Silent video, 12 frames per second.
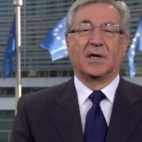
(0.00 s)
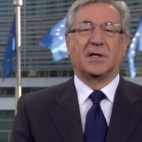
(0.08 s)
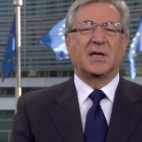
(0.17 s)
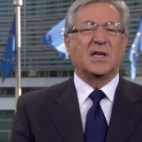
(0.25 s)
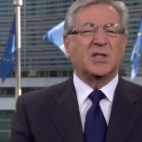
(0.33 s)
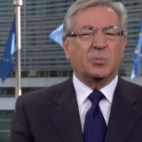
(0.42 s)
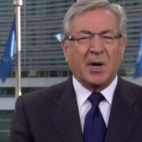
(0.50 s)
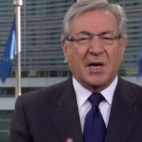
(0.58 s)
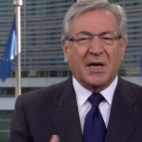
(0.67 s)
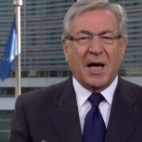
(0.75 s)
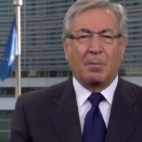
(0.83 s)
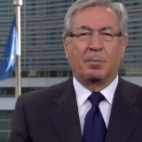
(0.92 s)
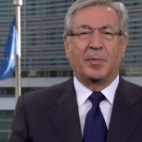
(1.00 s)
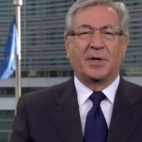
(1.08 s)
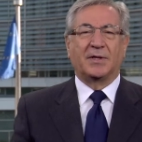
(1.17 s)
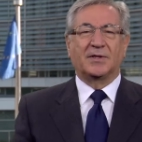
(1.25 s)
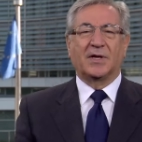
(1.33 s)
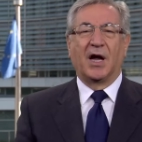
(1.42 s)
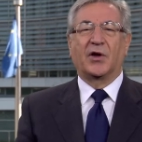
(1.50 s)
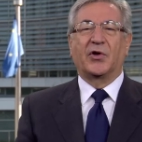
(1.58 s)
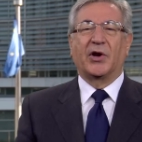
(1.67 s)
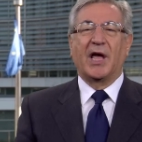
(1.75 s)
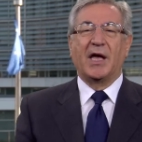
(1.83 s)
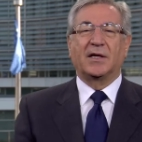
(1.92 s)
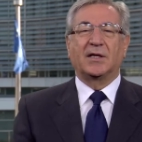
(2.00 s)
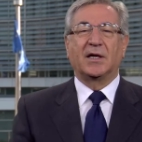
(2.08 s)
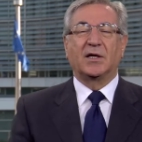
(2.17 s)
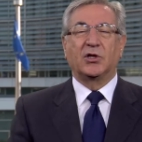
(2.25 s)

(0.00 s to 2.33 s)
These big numbers are creating